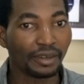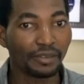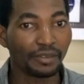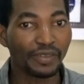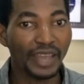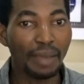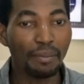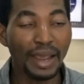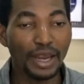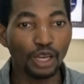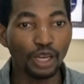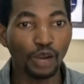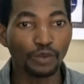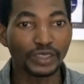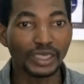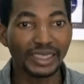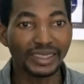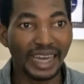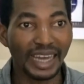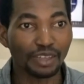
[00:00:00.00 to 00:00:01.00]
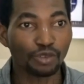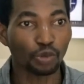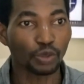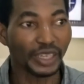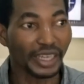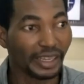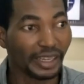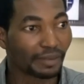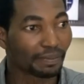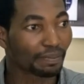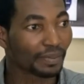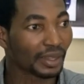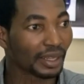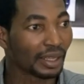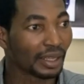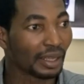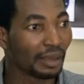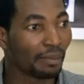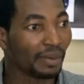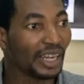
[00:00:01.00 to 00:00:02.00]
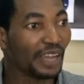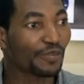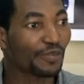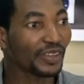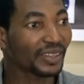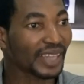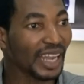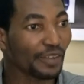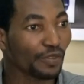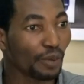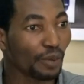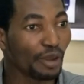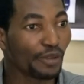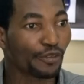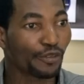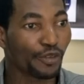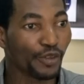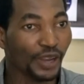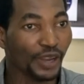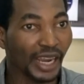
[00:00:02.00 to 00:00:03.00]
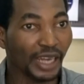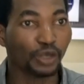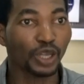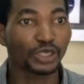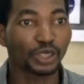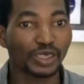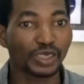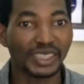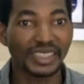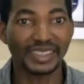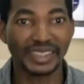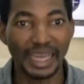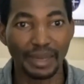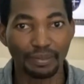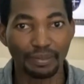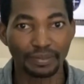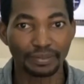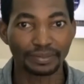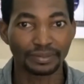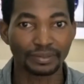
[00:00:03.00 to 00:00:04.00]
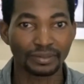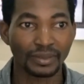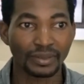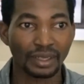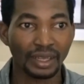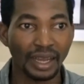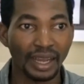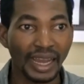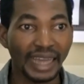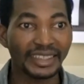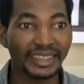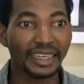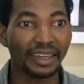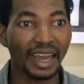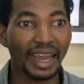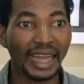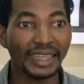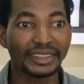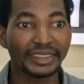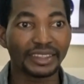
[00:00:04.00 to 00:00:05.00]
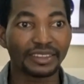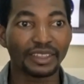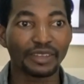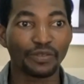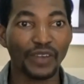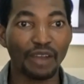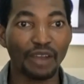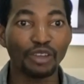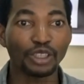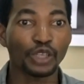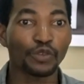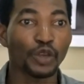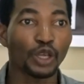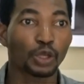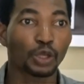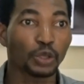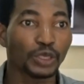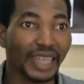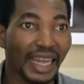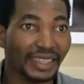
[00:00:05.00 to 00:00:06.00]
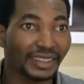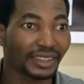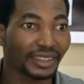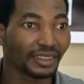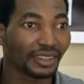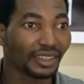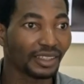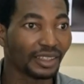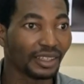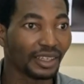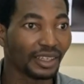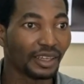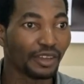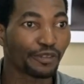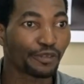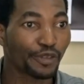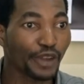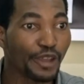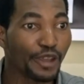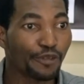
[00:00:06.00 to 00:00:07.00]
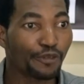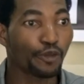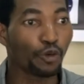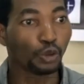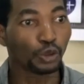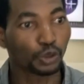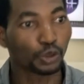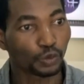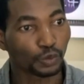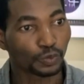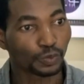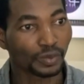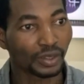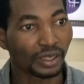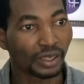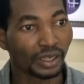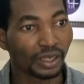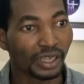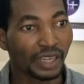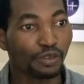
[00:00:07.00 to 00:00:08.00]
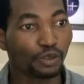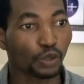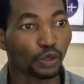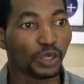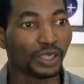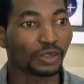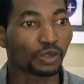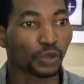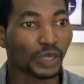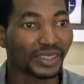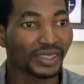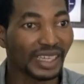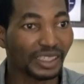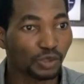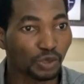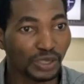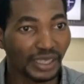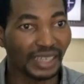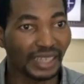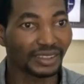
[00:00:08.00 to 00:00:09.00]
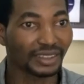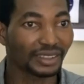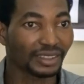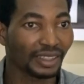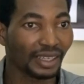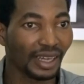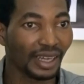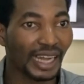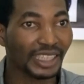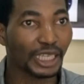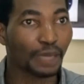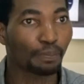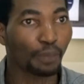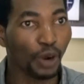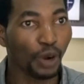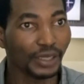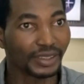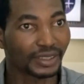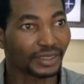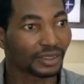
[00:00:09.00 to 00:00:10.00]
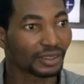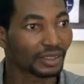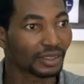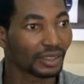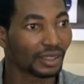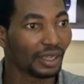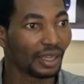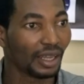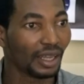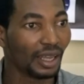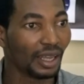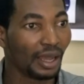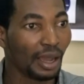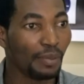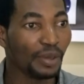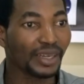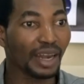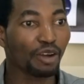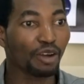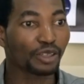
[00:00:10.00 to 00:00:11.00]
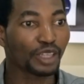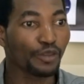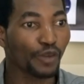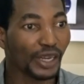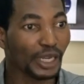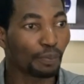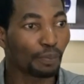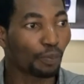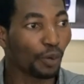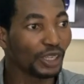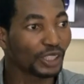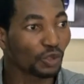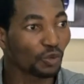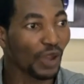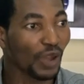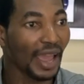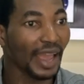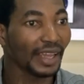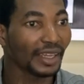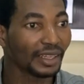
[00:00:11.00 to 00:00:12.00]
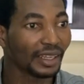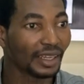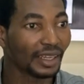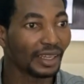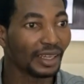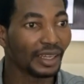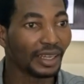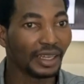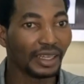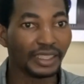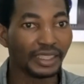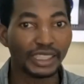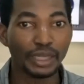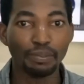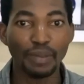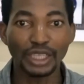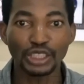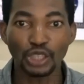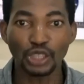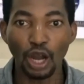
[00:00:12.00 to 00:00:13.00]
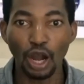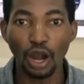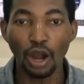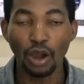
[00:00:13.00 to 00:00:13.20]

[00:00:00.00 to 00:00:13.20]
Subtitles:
where many of the leaders today benefited from a free education system, and for which even included free food given to Nigerian students at a point. I mean, that was even at a point where the major